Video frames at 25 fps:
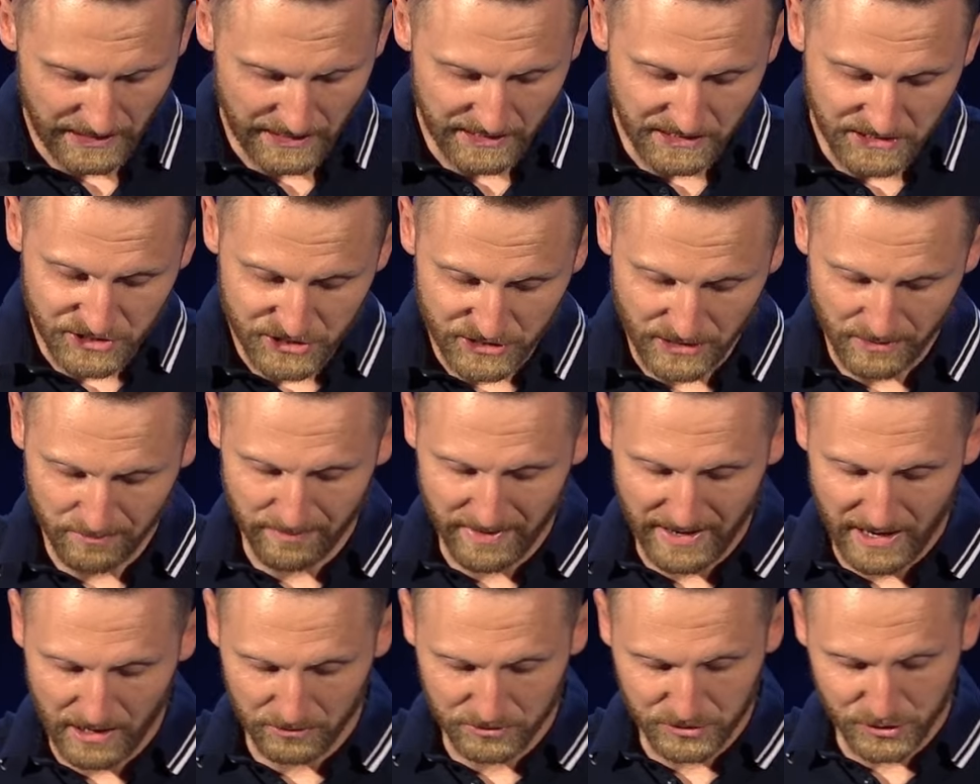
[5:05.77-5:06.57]
each
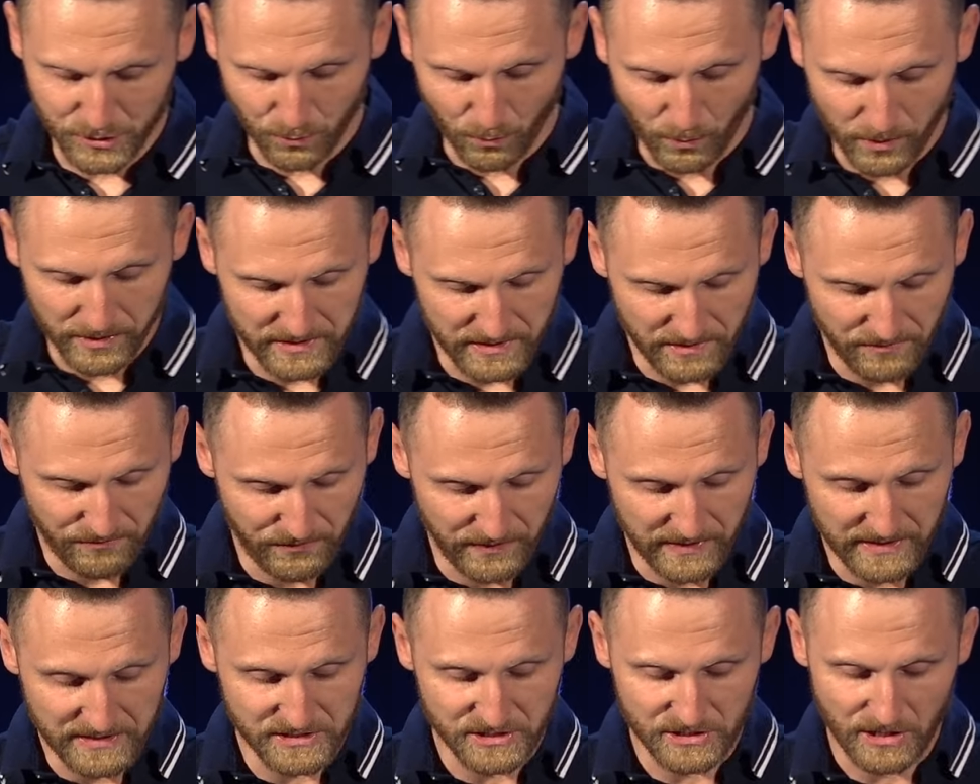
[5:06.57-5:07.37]
about 20
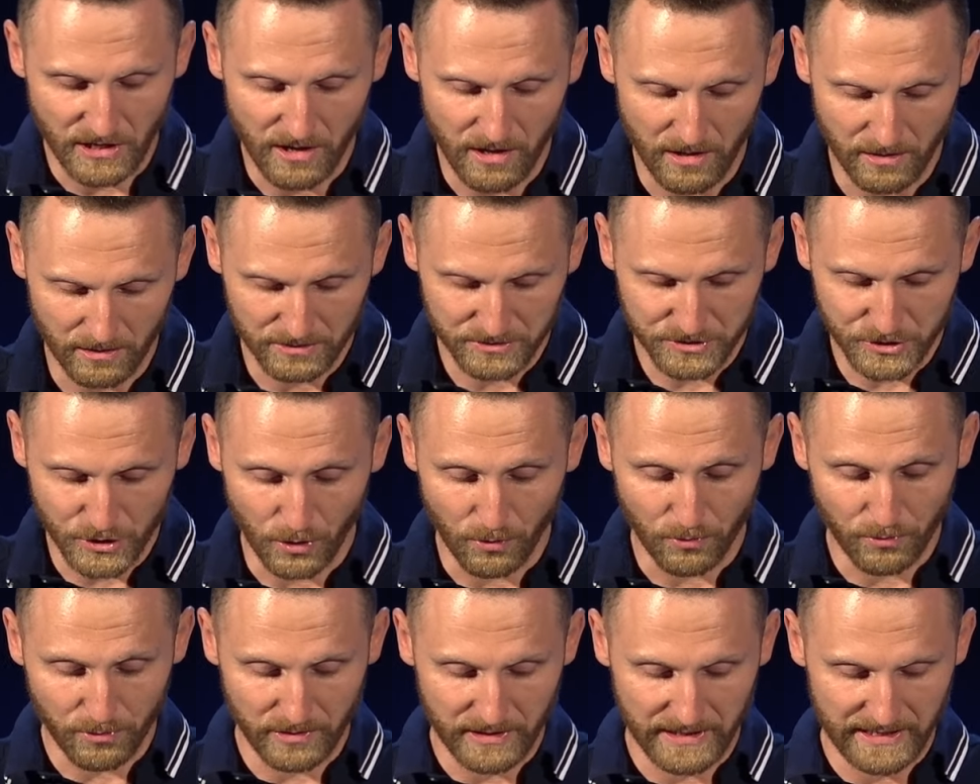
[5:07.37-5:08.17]
feet tall,
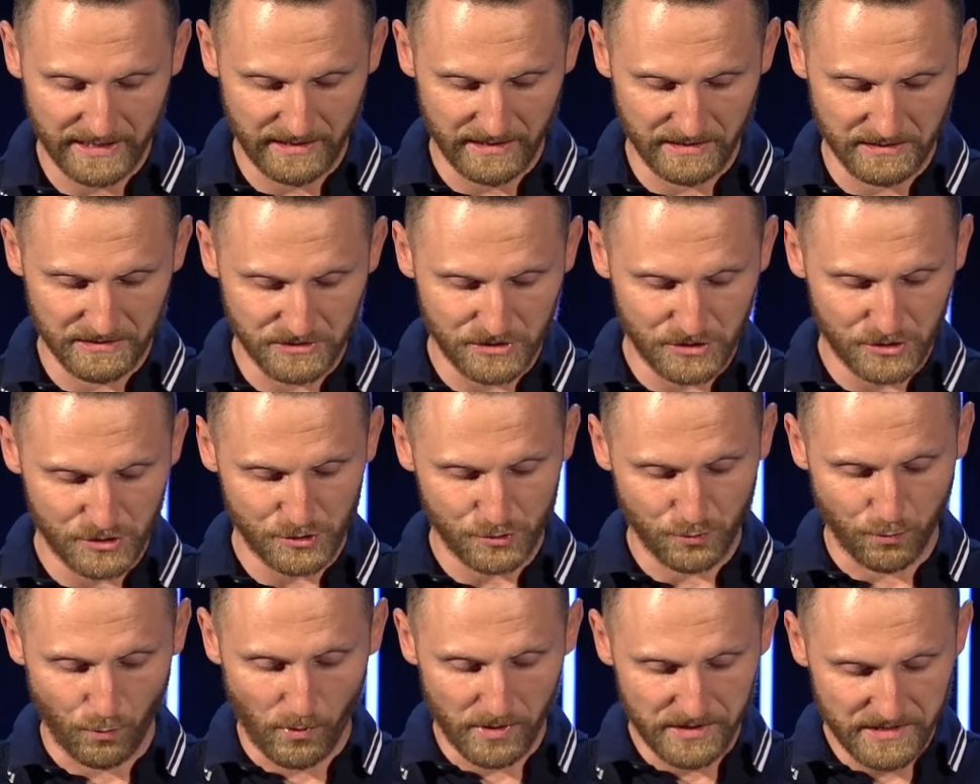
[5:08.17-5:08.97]
totaling in
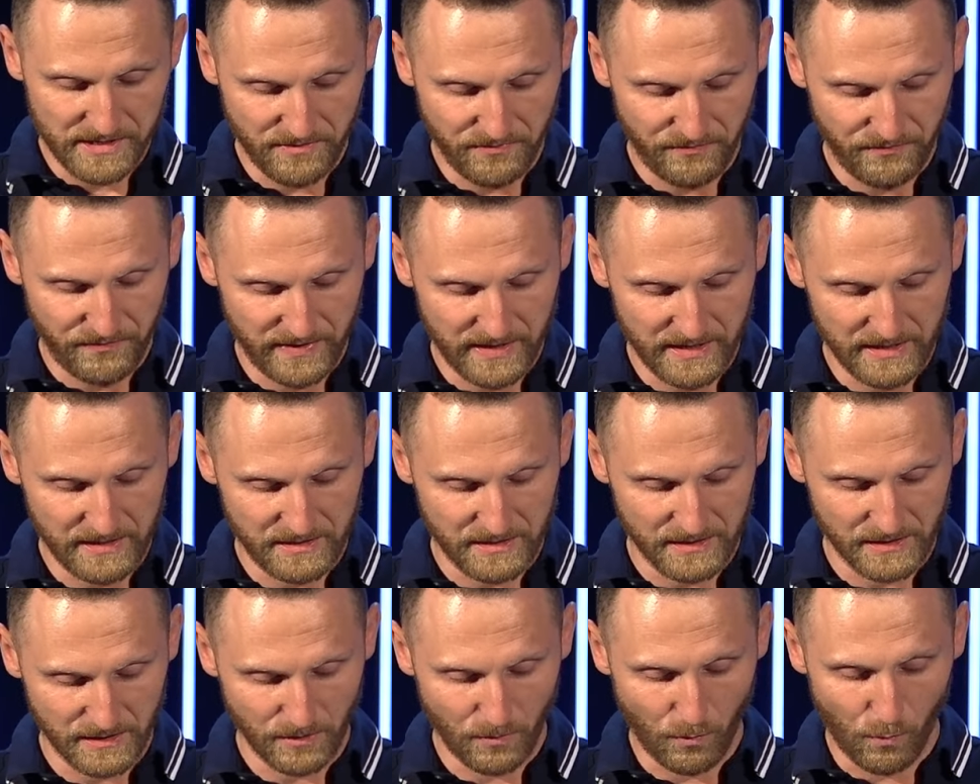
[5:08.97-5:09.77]
20
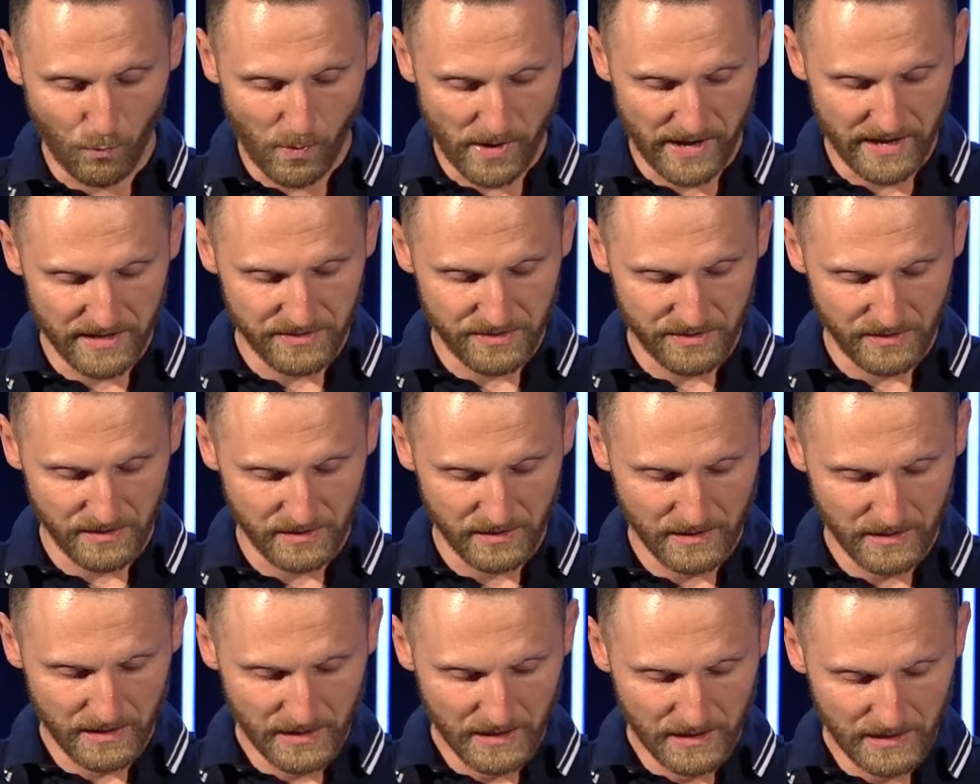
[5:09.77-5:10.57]
feet
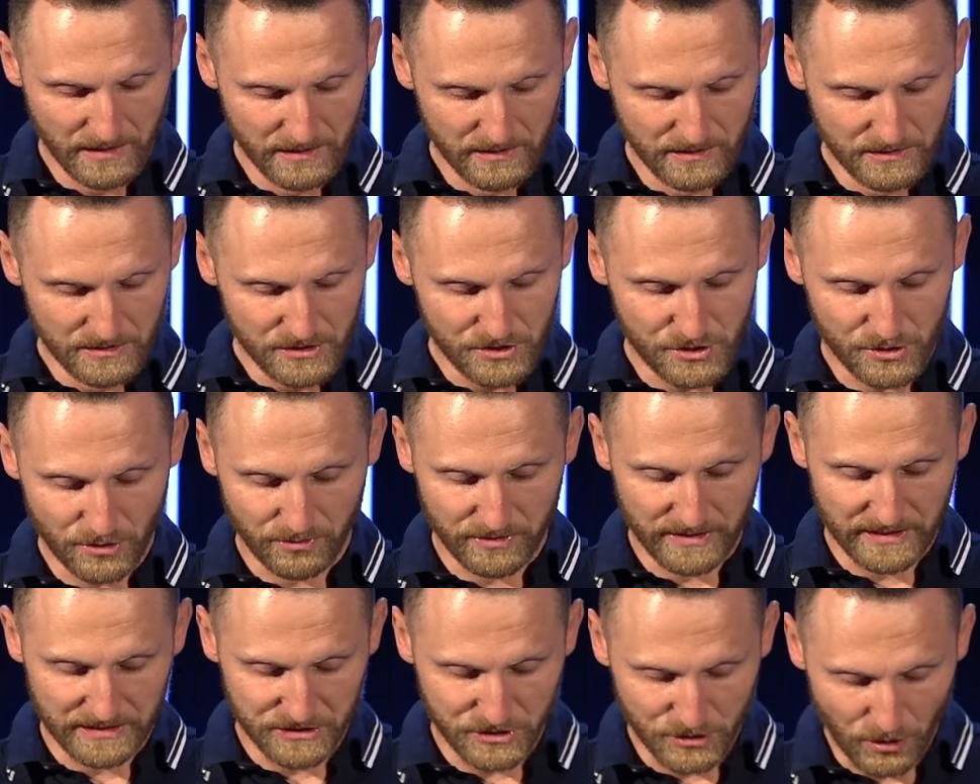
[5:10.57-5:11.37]
width.
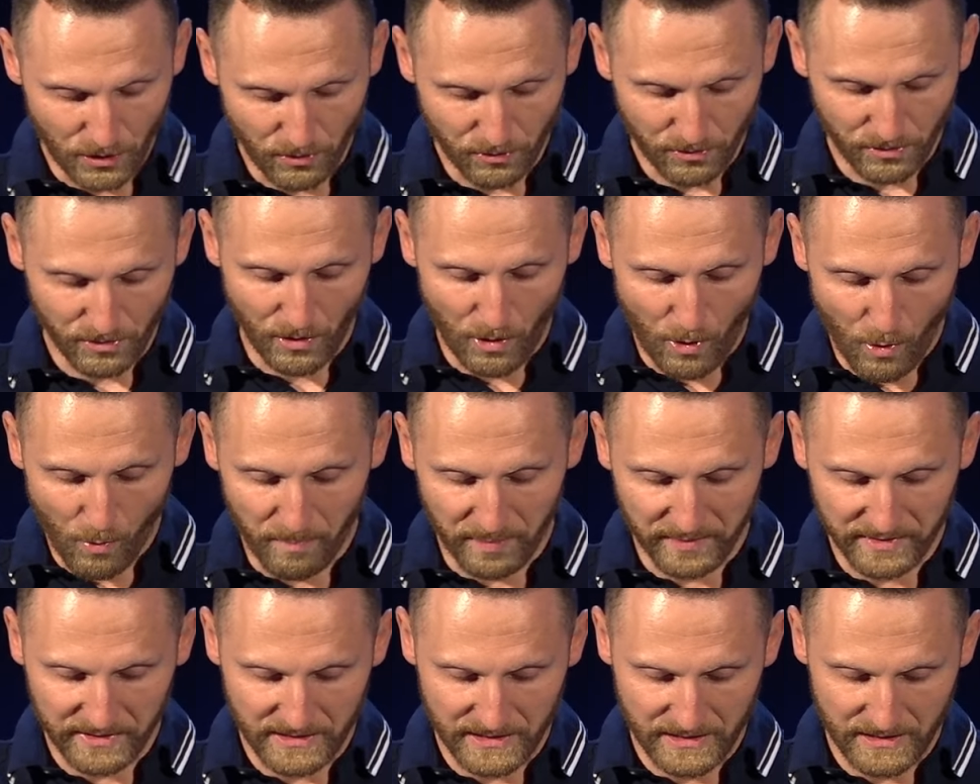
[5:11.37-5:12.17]
So the total
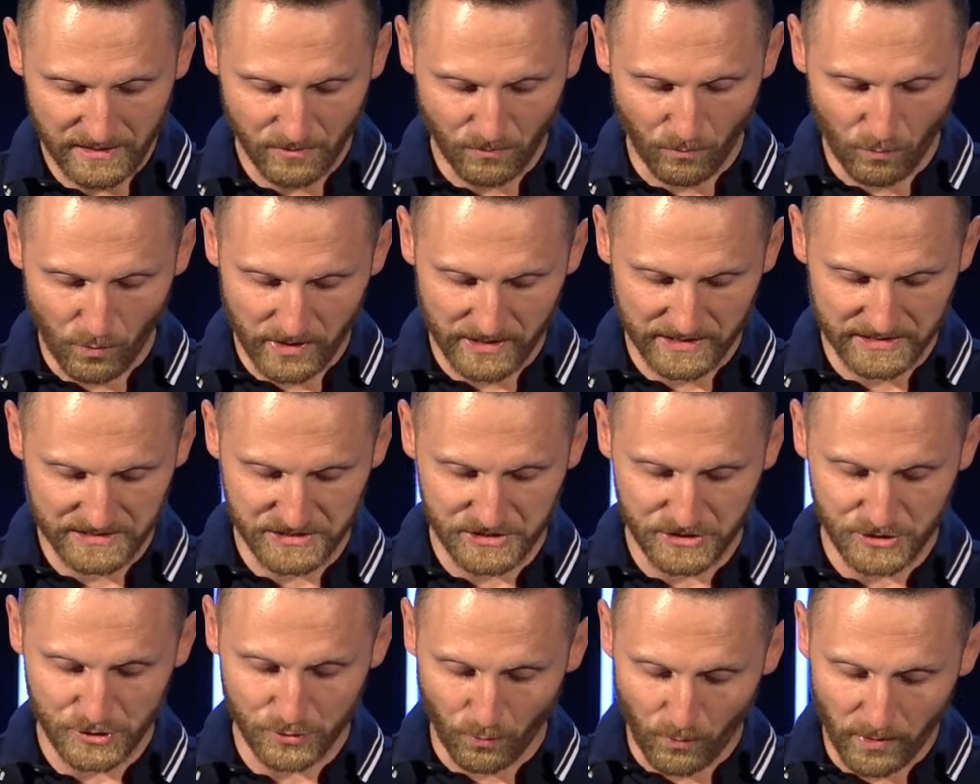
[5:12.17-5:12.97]
opening
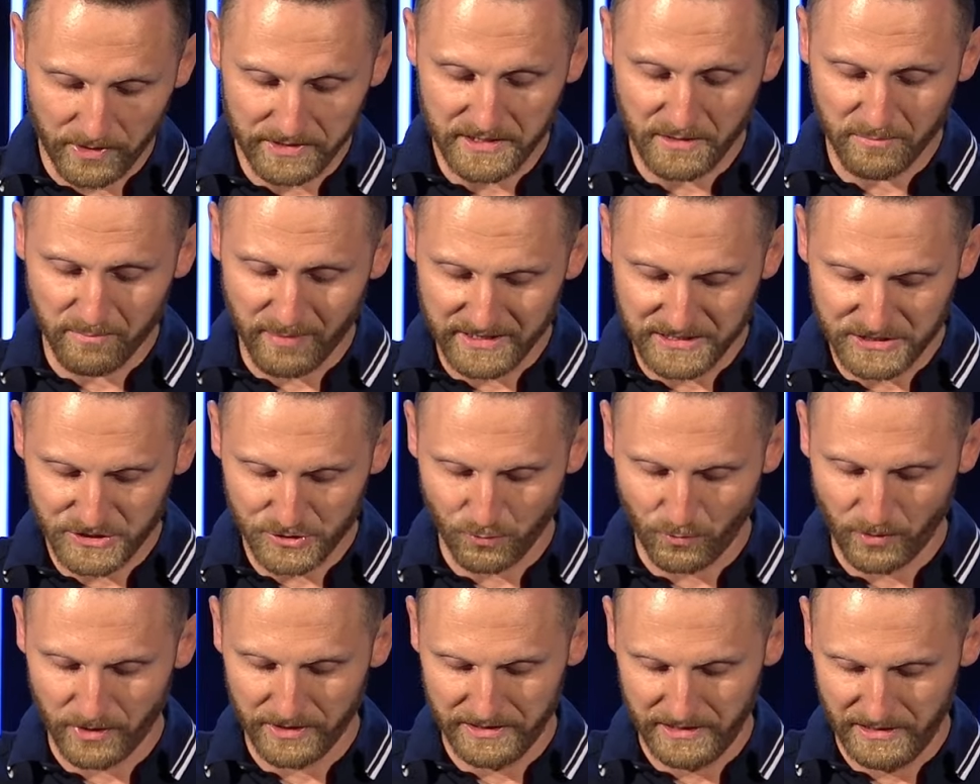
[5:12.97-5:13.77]
was 20 by
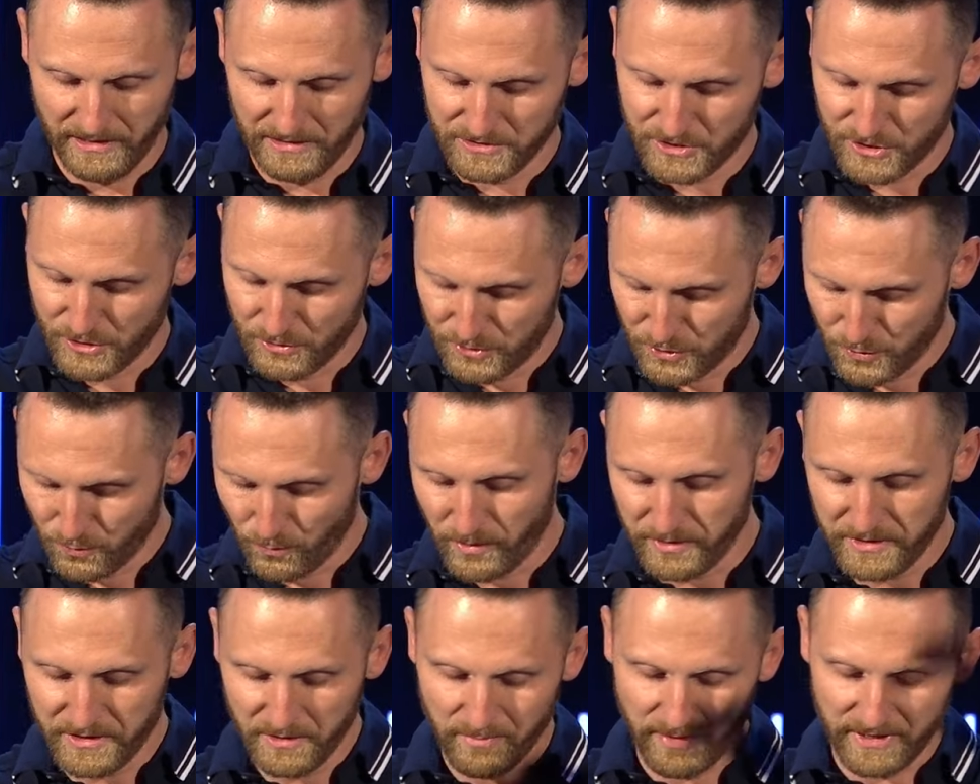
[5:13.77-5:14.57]
20. So
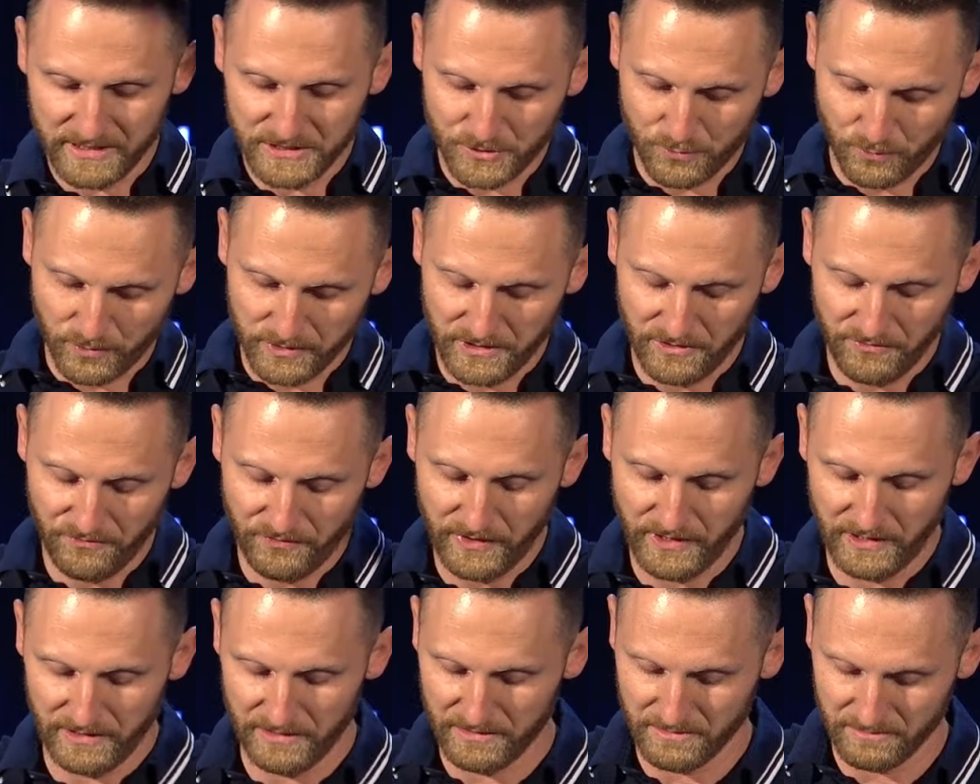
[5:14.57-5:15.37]
20 by 20
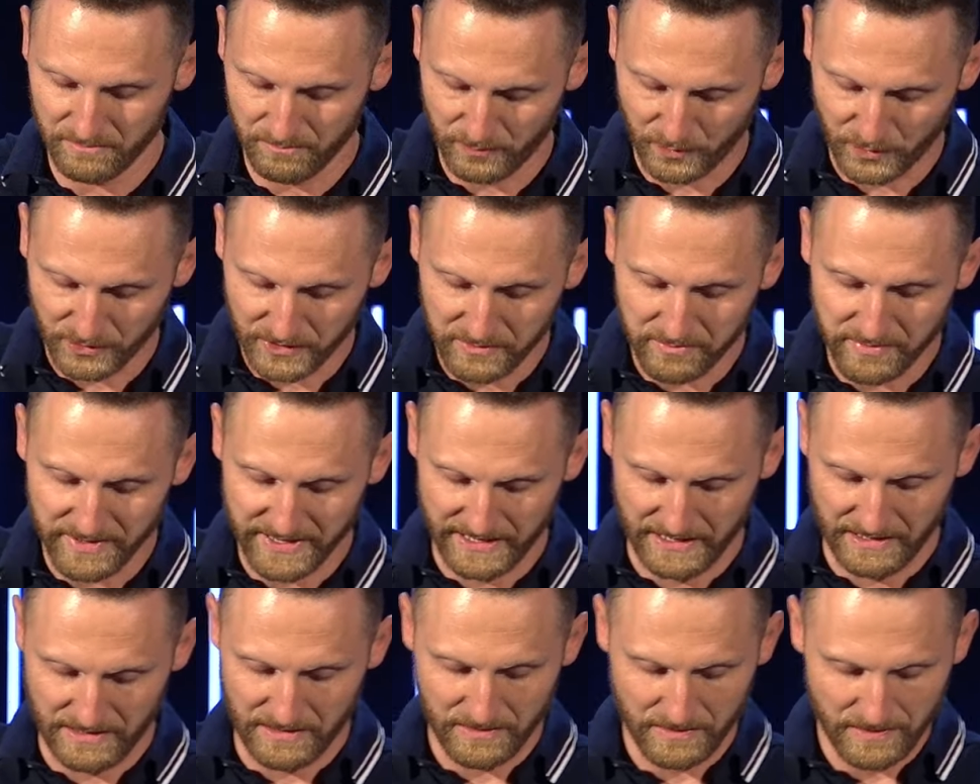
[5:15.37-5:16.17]
feet, pretty
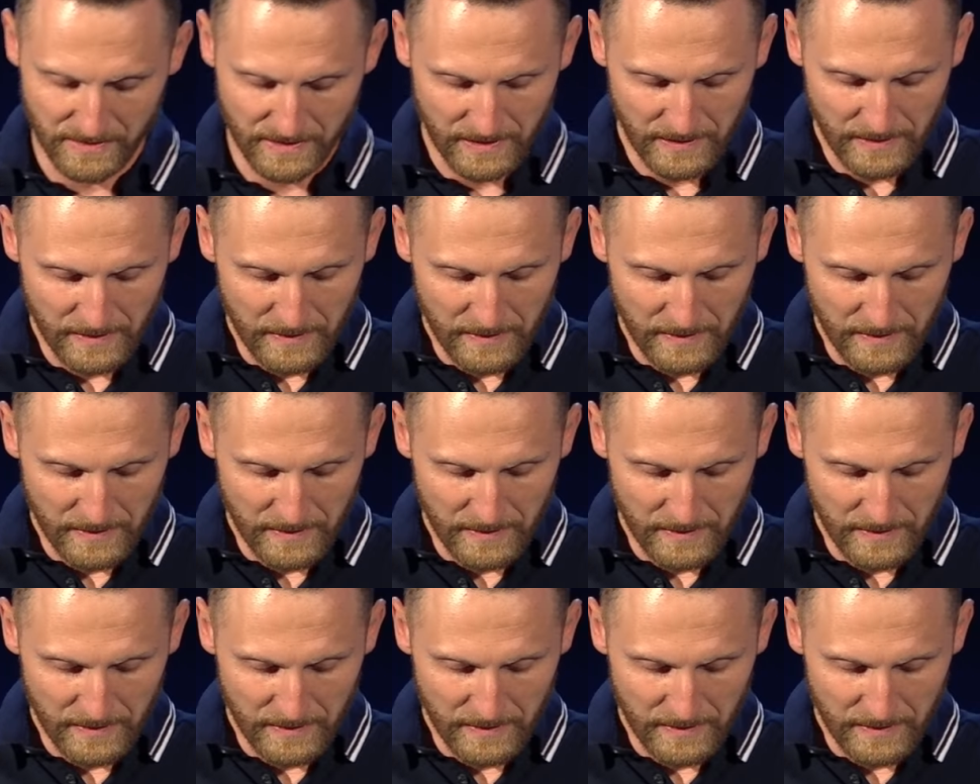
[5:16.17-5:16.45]
big.